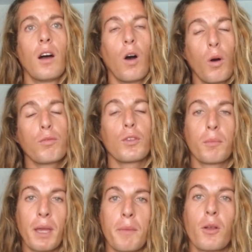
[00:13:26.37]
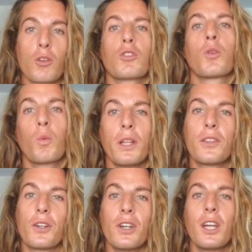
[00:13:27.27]
Hopefully, maybe also in
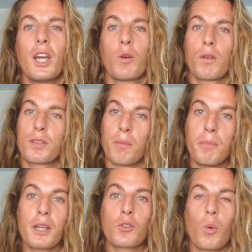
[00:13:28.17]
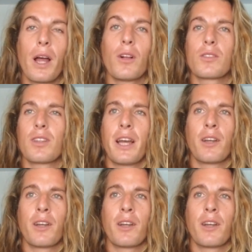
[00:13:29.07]
winter with some big swells.